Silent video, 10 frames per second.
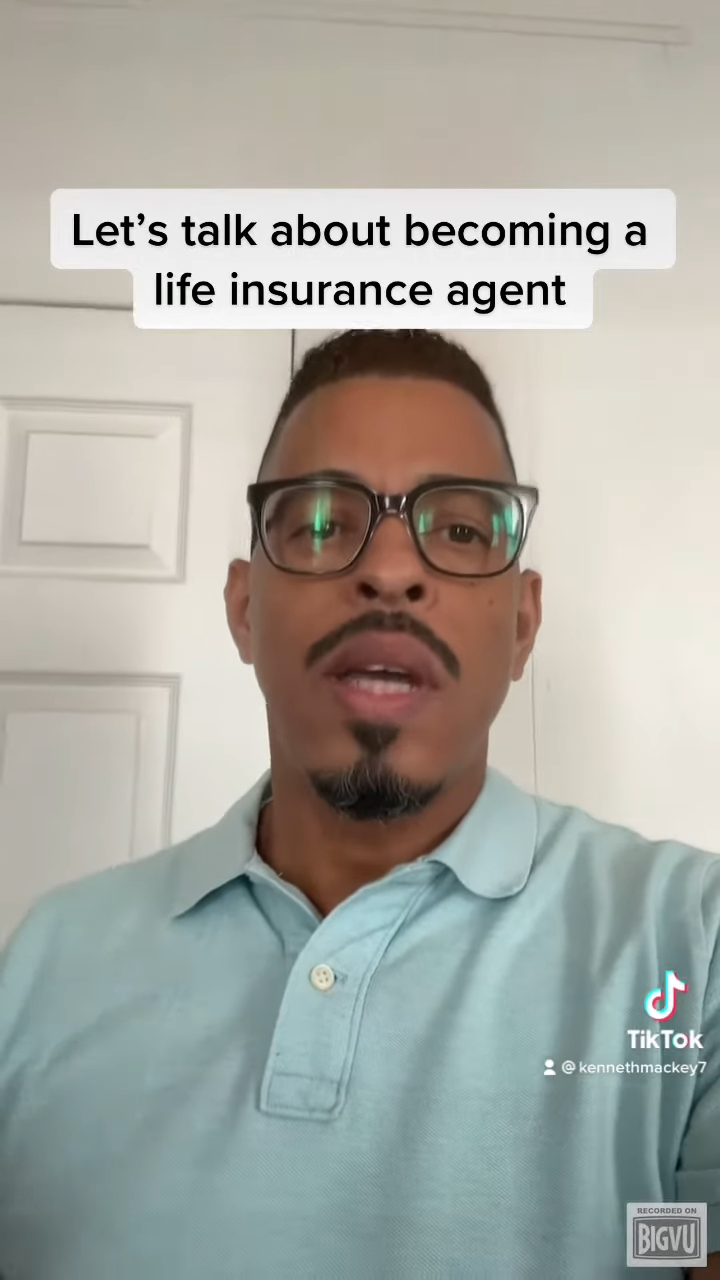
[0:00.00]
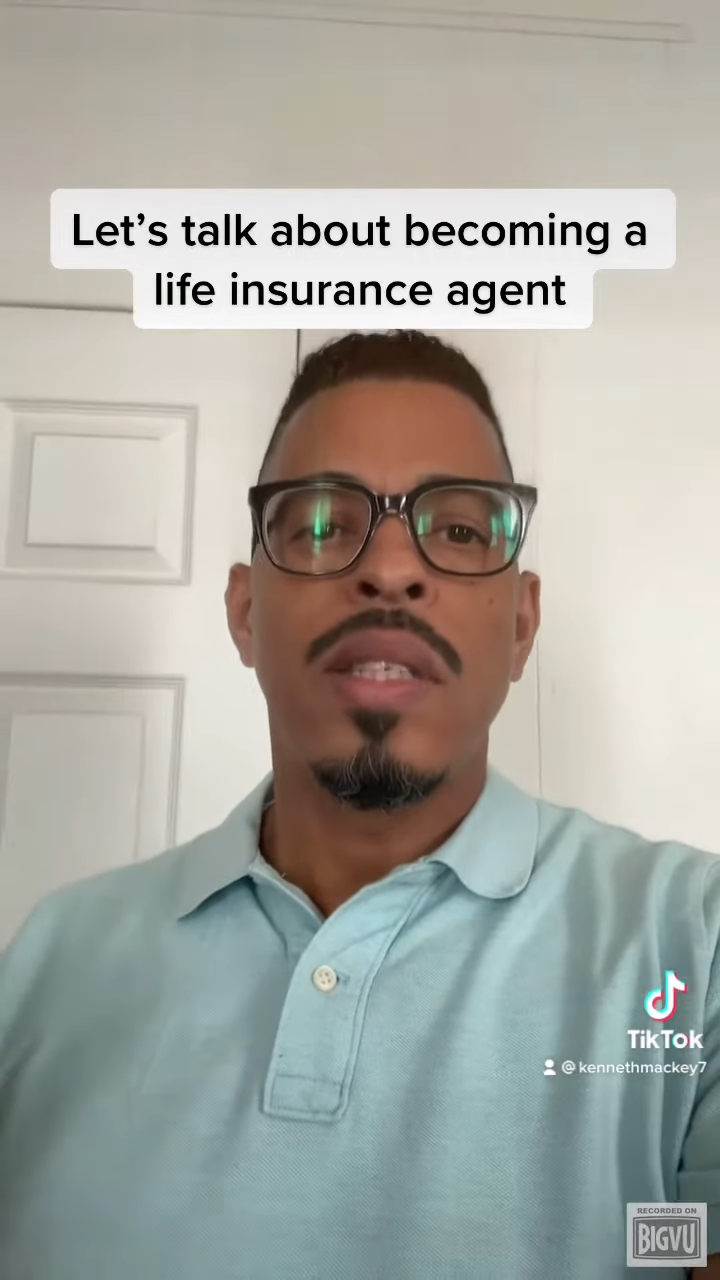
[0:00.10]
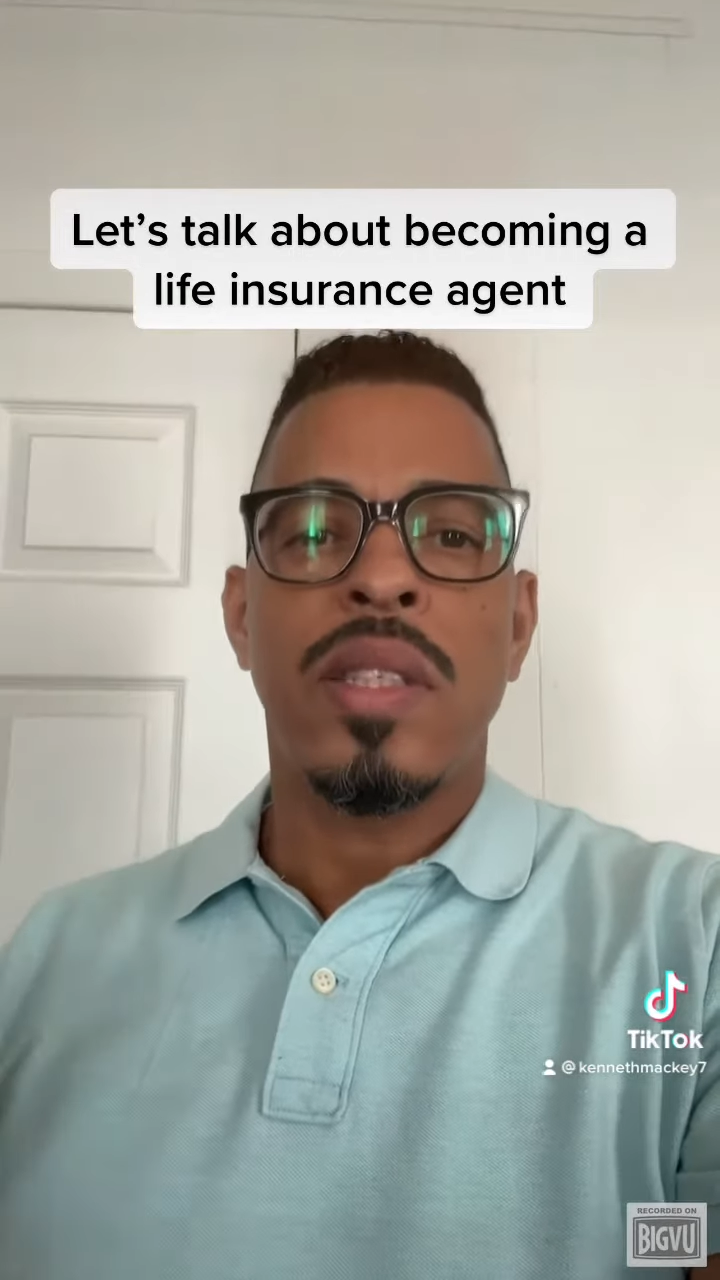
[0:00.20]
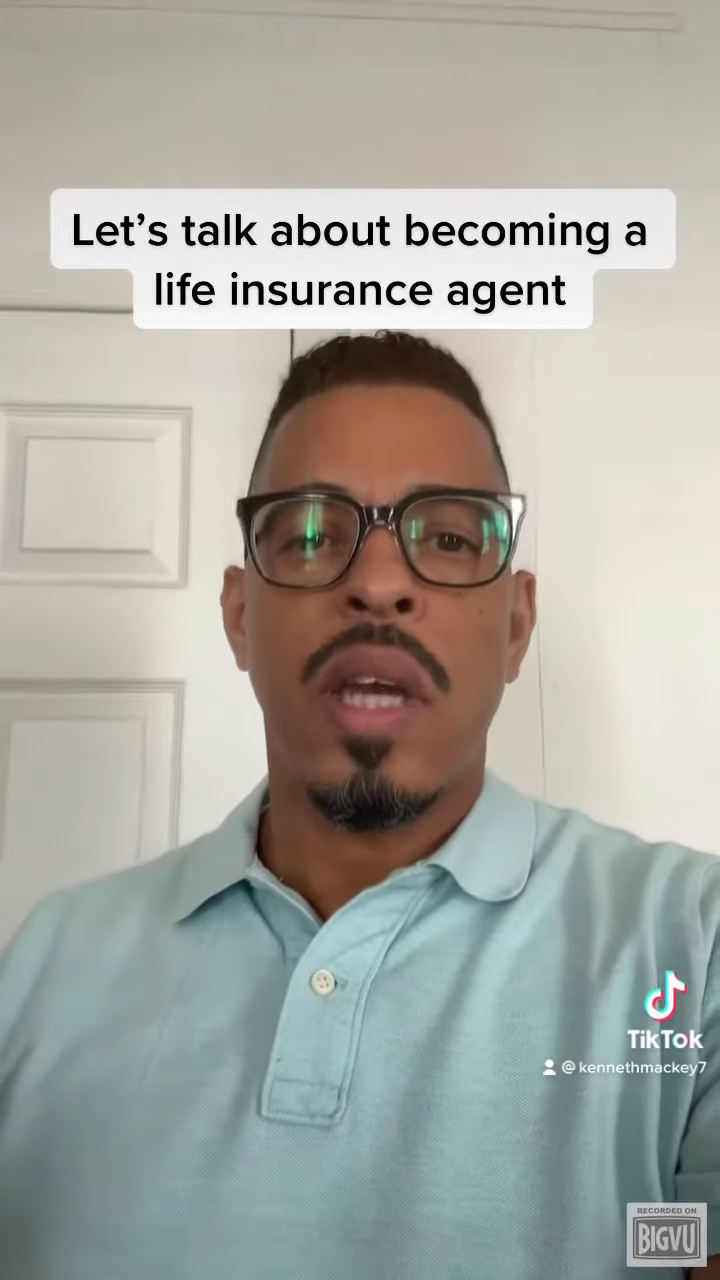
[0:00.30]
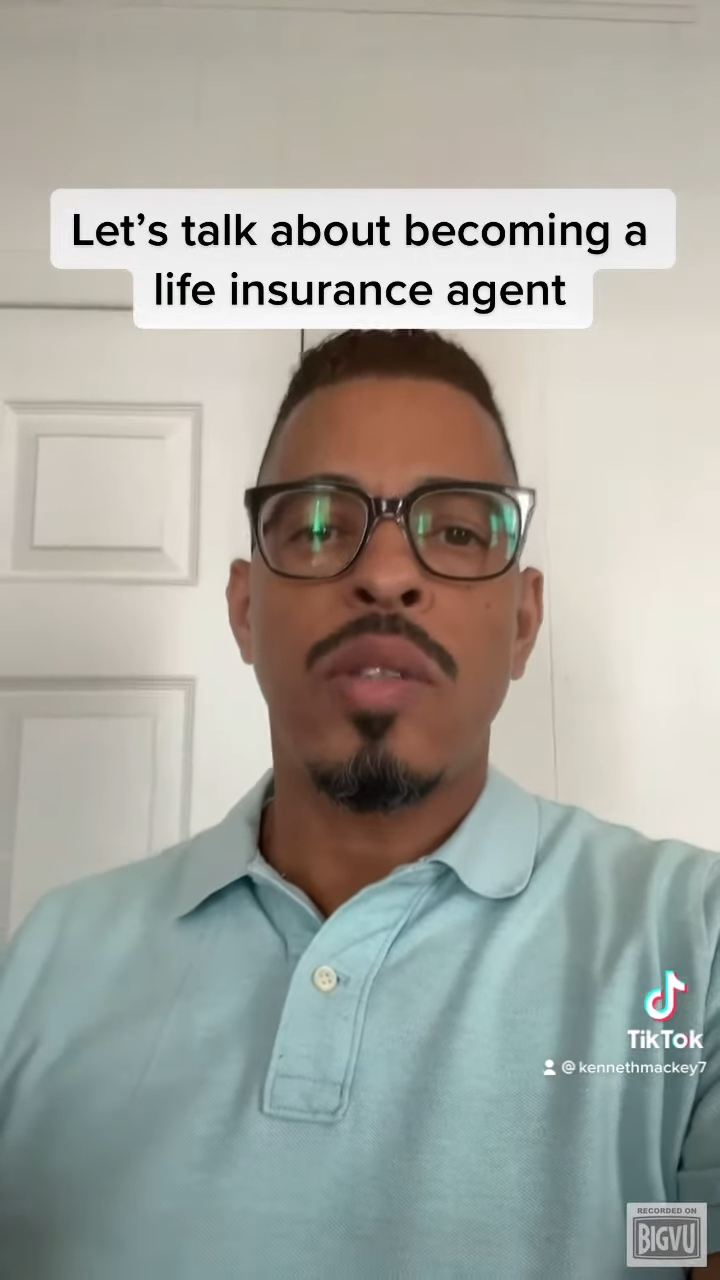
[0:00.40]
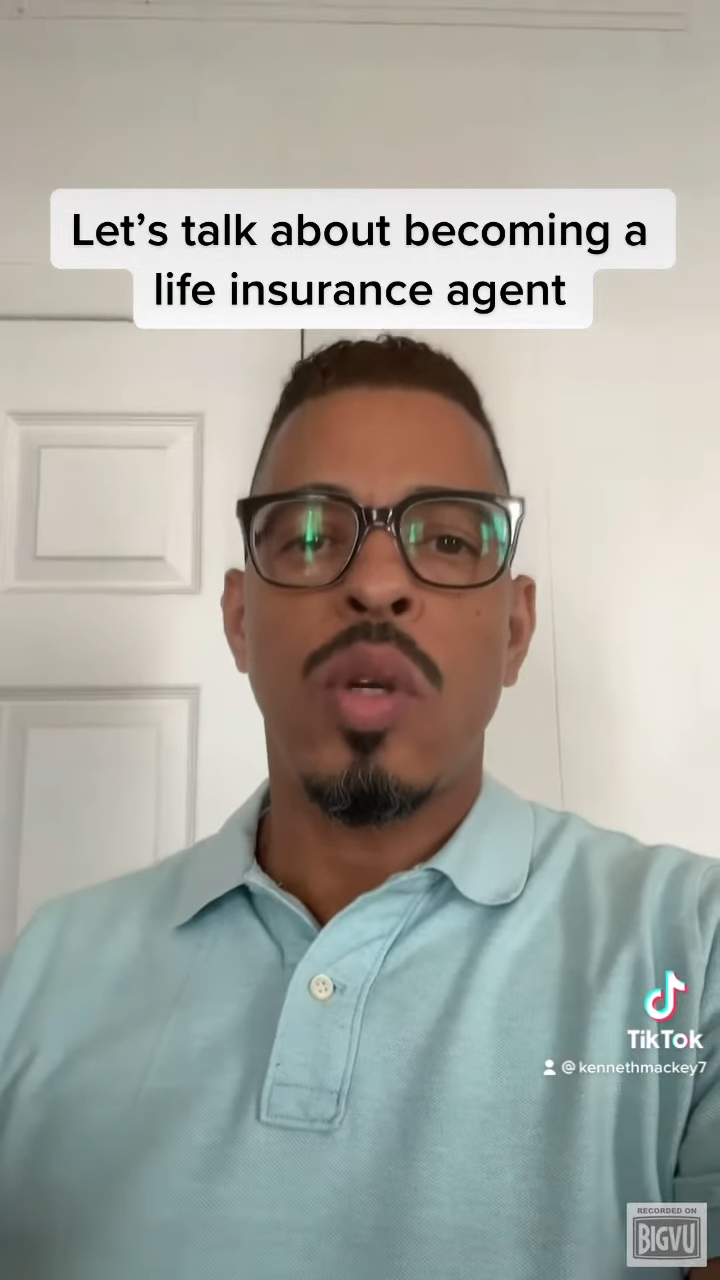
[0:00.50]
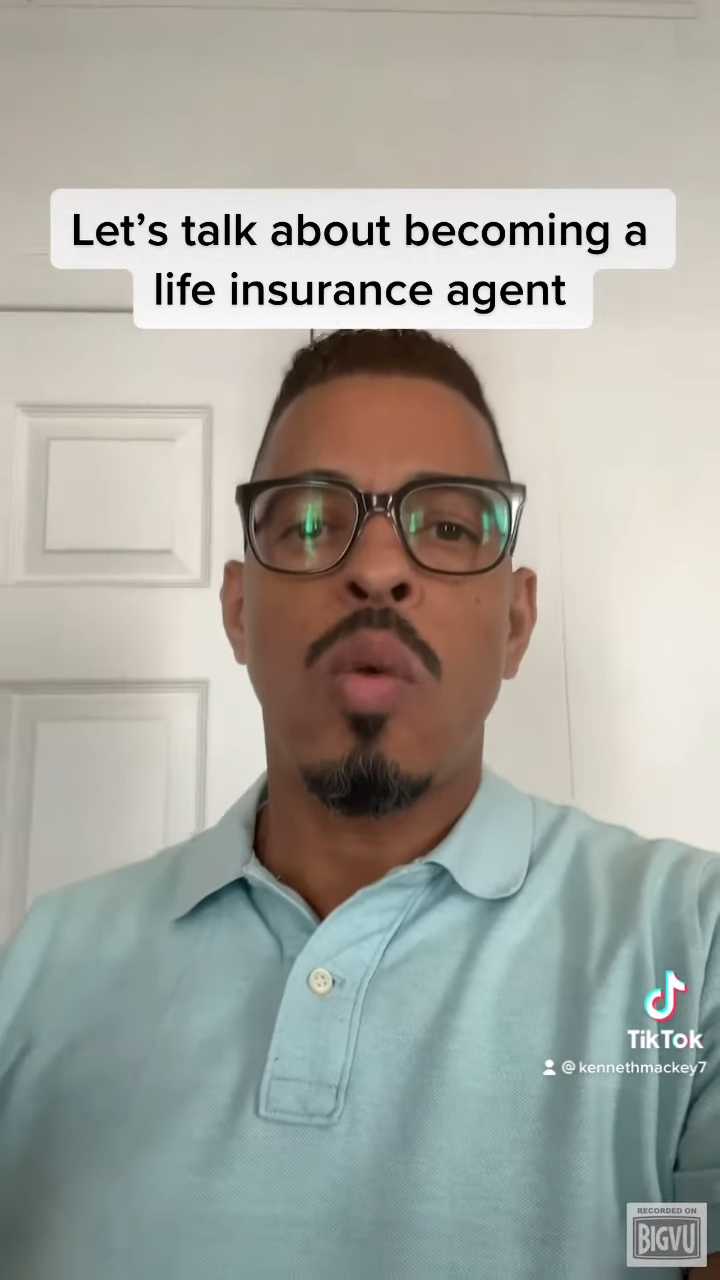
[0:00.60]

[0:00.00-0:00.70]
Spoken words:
schedule a